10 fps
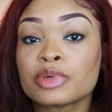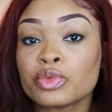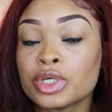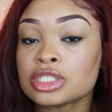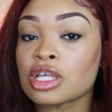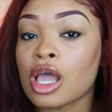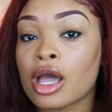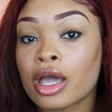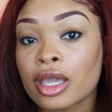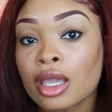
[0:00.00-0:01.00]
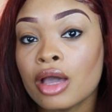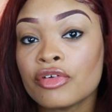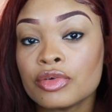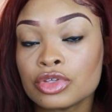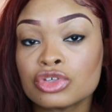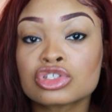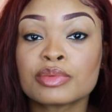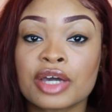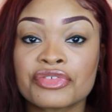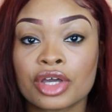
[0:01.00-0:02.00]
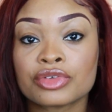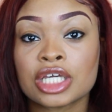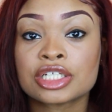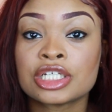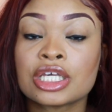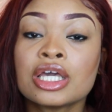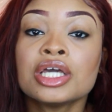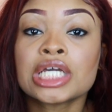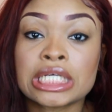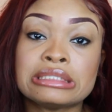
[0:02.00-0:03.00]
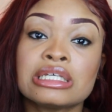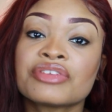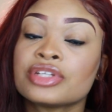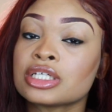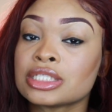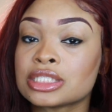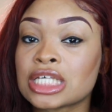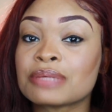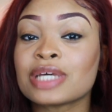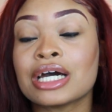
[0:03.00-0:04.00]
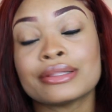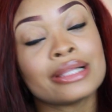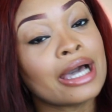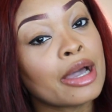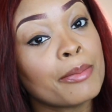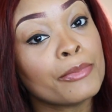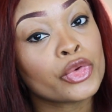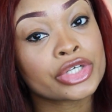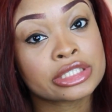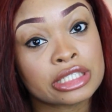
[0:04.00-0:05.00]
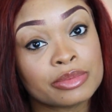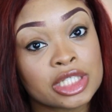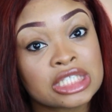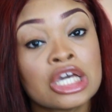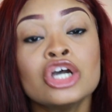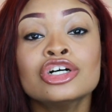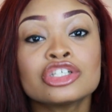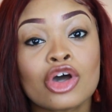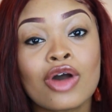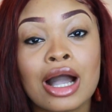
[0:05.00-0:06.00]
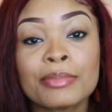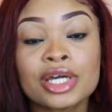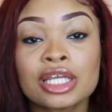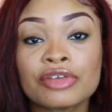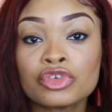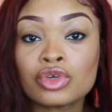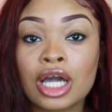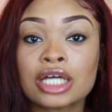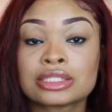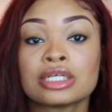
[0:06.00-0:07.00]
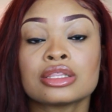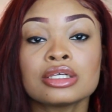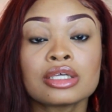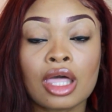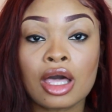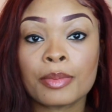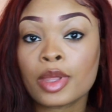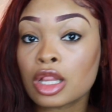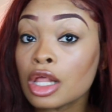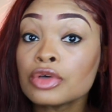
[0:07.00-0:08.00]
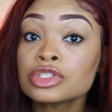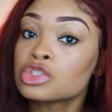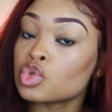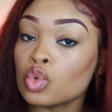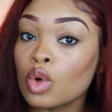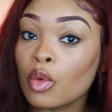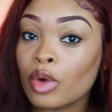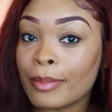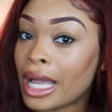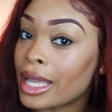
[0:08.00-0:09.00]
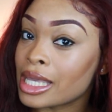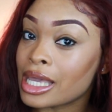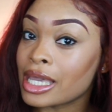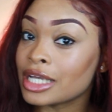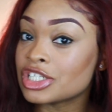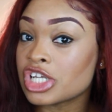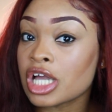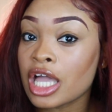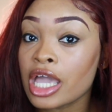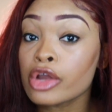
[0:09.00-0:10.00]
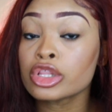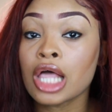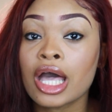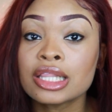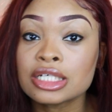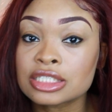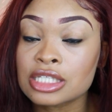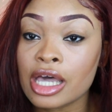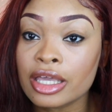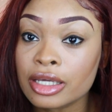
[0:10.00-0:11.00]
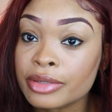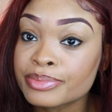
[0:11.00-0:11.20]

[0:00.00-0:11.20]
but when I used my foundation it definitely seemed a lot more seamless so I'm gonna give you guys a look up close to what my edge hairline looks like